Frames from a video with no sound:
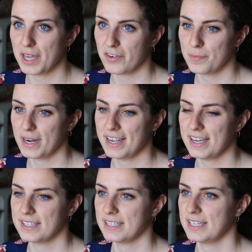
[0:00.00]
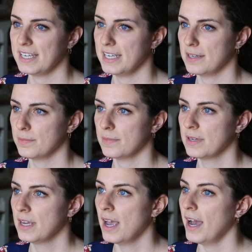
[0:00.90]
with everybody as a team
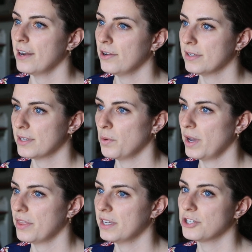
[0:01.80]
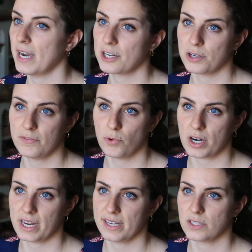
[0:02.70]
and also with the director of
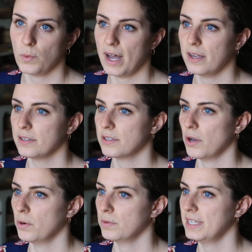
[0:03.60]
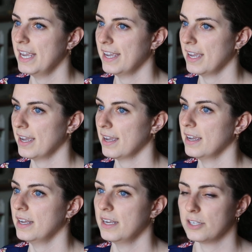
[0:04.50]
boarding as well. So,
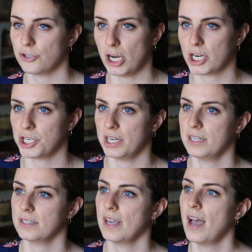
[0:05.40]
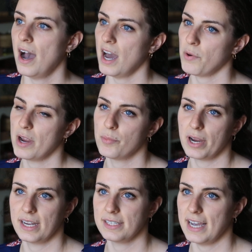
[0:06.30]
taking instructions how do I
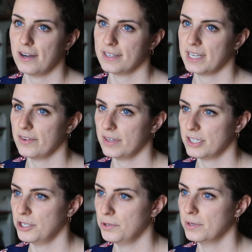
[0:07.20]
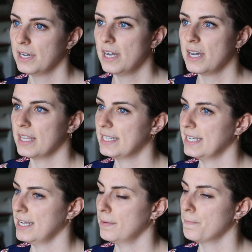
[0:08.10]
break it down to give it to the
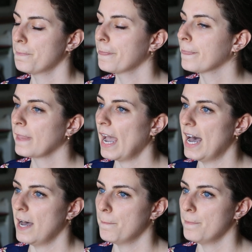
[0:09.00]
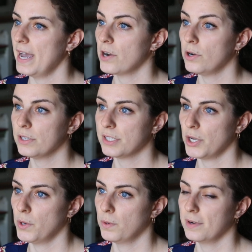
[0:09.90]
team? Um, and
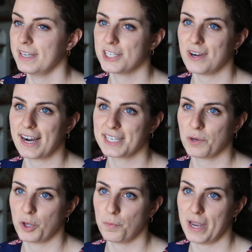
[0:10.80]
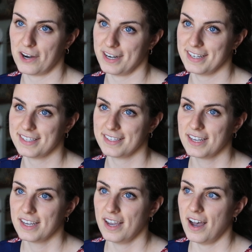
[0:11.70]
also interacting with parents
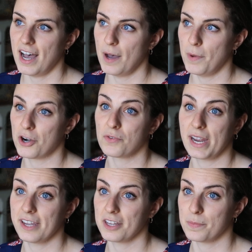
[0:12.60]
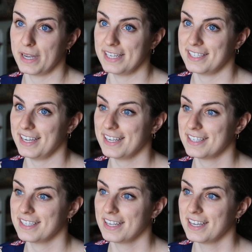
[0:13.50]
um, on a regular basis.